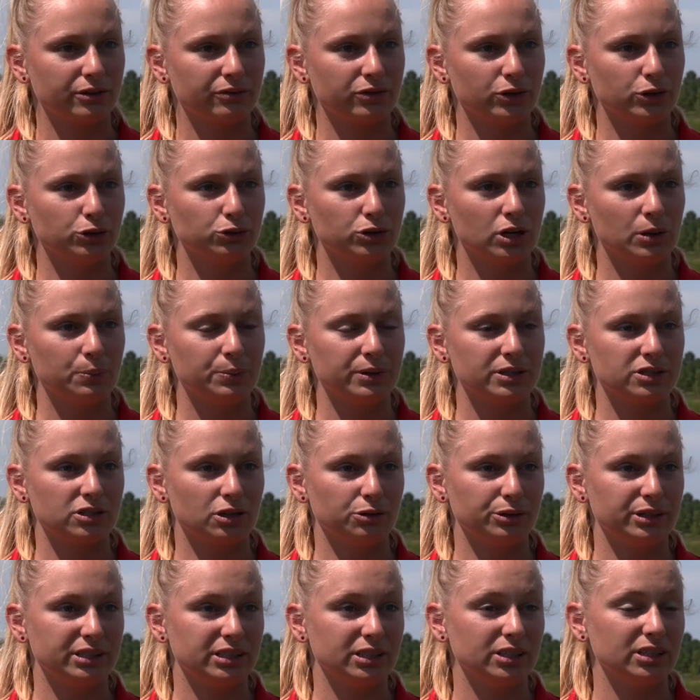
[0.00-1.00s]
of Europe
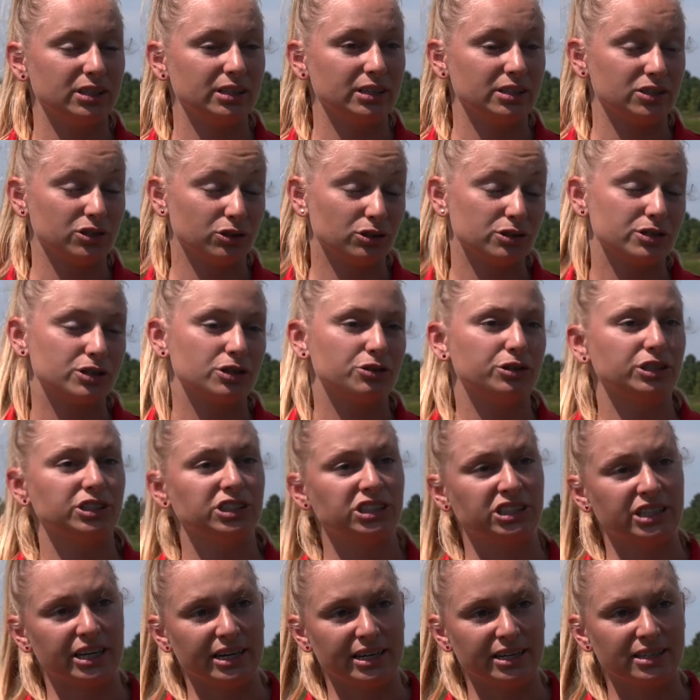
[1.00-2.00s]
is also a
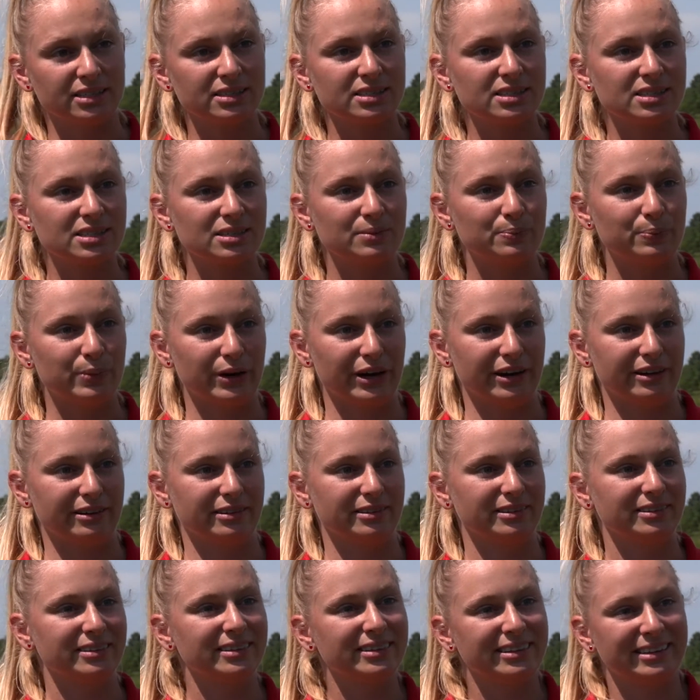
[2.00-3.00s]
chance, but
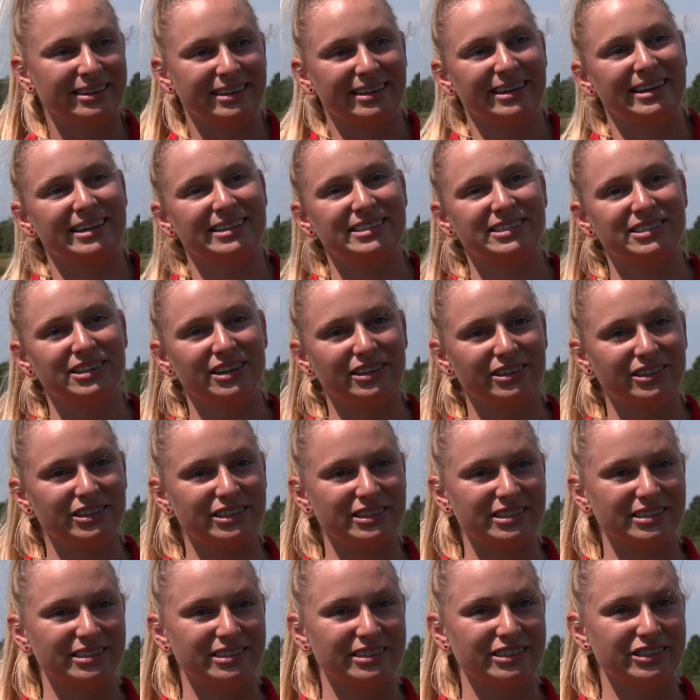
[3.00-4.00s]
it's not
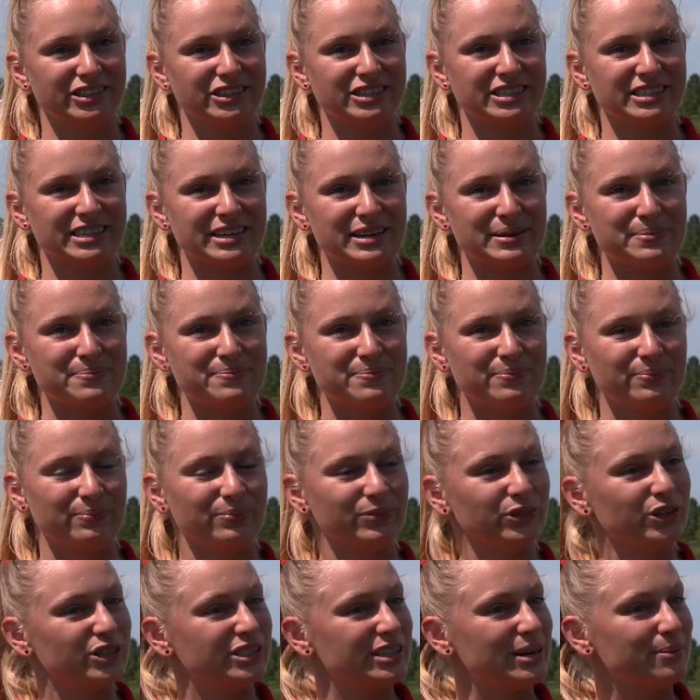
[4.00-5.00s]

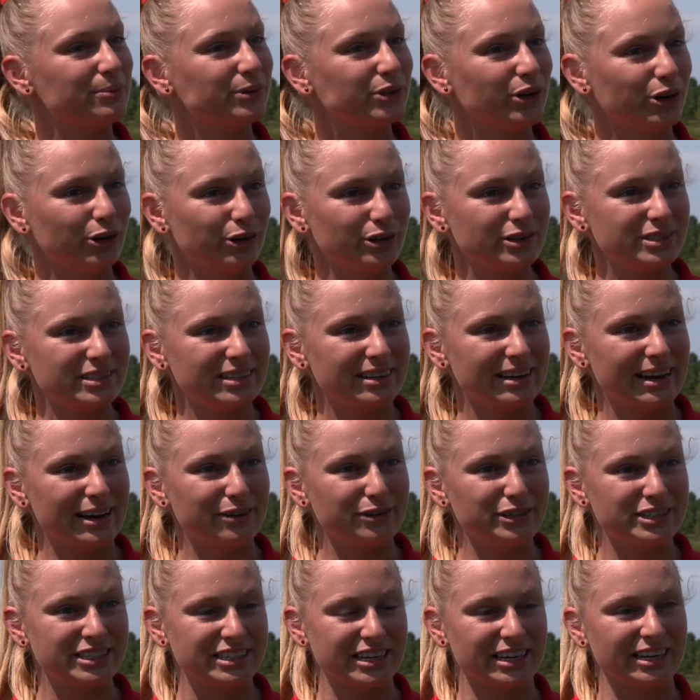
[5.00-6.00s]
the same goal,
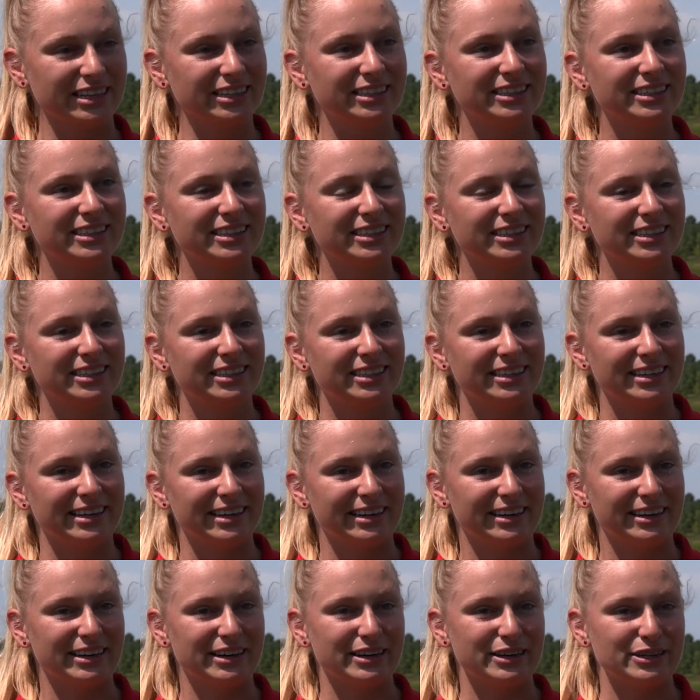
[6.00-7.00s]
I would say.
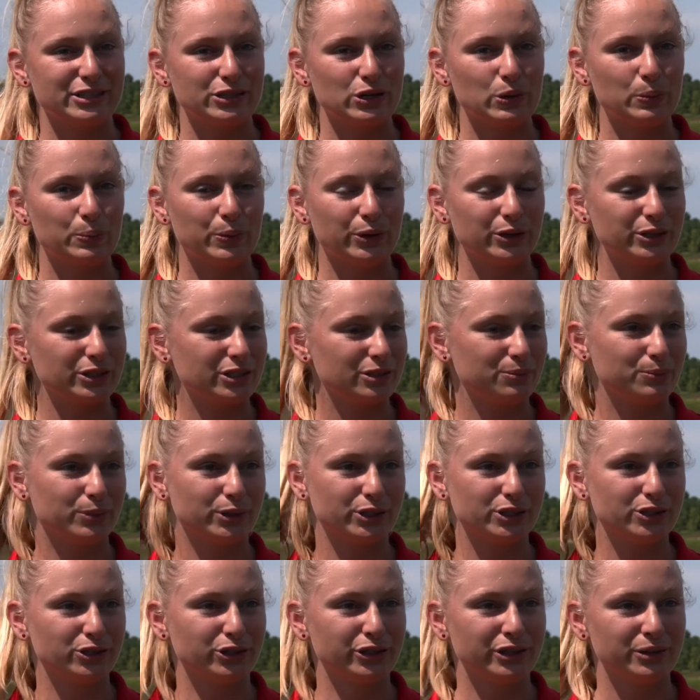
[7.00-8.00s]
So
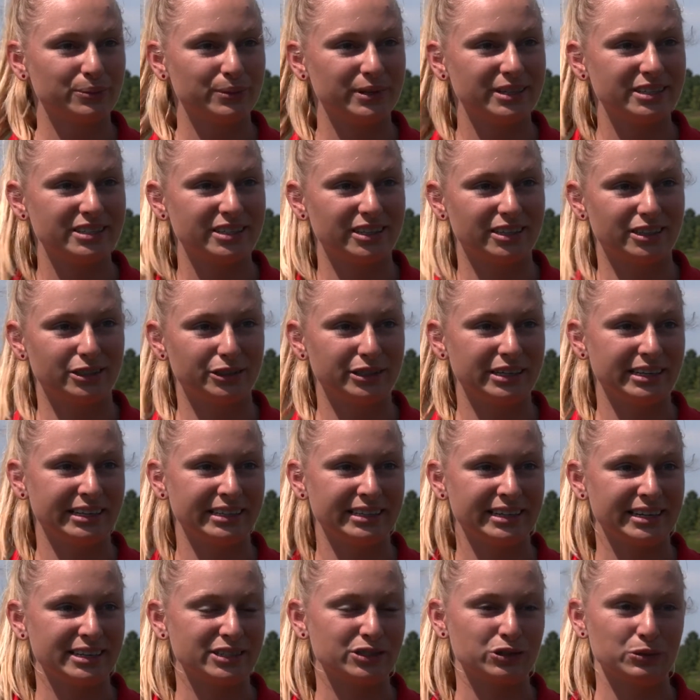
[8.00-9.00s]
both tournaments are
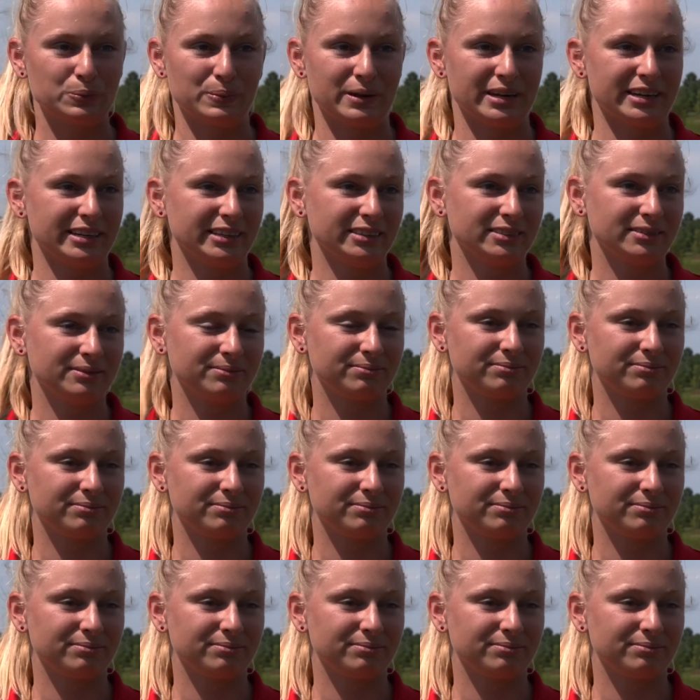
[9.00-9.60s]
really nice to play.